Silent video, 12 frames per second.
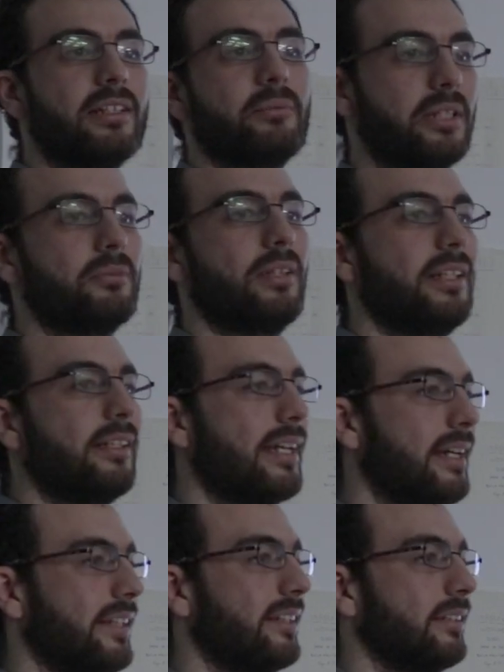that eventually
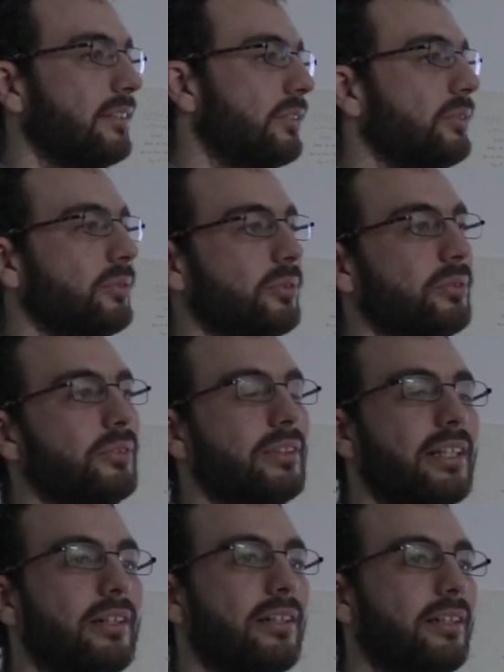led to
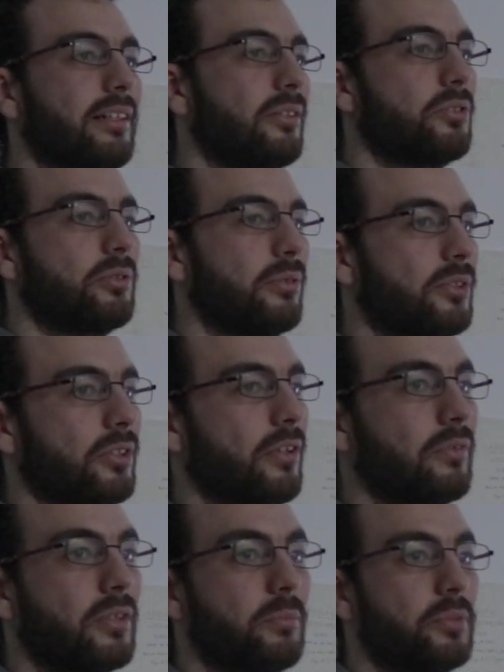the construction
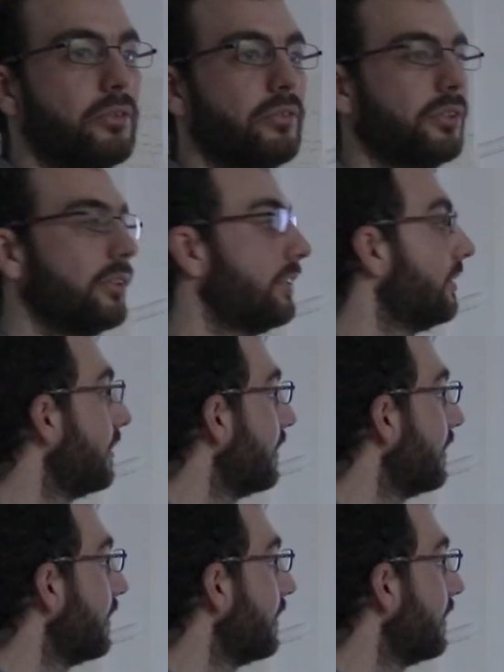of computers.